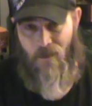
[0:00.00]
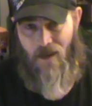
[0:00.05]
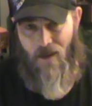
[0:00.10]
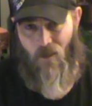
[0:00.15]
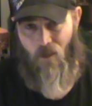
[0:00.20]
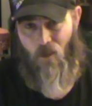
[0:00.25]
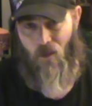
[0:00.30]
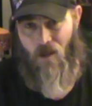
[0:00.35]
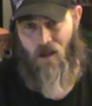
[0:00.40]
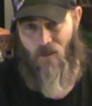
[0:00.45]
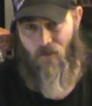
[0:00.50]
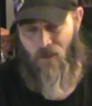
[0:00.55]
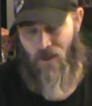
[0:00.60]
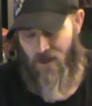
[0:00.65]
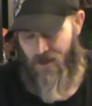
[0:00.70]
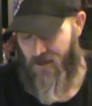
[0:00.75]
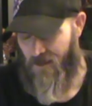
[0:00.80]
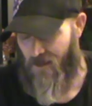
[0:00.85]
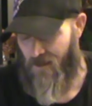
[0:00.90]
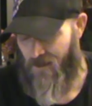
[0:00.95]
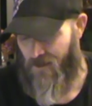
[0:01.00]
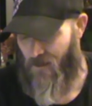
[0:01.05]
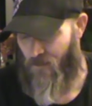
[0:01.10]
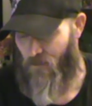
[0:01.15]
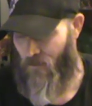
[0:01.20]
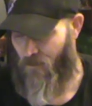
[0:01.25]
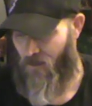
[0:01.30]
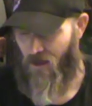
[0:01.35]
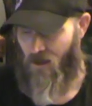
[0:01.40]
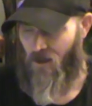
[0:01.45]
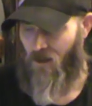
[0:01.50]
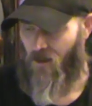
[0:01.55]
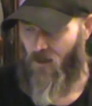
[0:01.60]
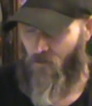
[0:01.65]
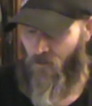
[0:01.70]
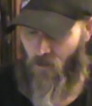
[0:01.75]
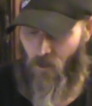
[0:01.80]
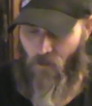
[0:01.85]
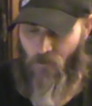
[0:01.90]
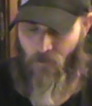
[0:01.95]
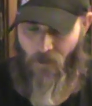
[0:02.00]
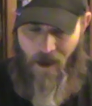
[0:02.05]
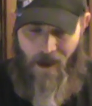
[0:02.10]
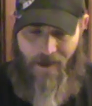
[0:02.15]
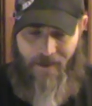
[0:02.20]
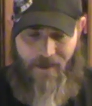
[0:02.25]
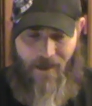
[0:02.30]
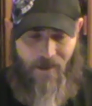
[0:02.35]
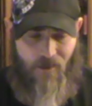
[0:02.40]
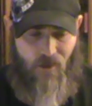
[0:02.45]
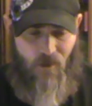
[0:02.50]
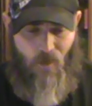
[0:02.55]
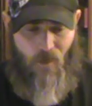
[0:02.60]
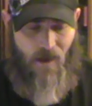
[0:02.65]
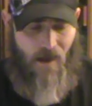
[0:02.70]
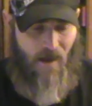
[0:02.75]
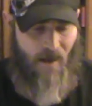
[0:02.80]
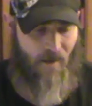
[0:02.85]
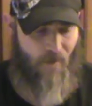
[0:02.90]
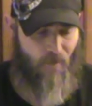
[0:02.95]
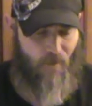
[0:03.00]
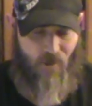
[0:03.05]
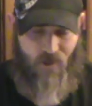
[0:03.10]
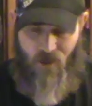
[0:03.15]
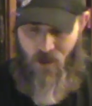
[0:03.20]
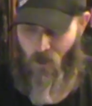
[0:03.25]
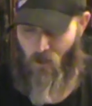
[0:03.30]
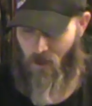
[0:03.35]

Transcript: may love this system for the fact that you have so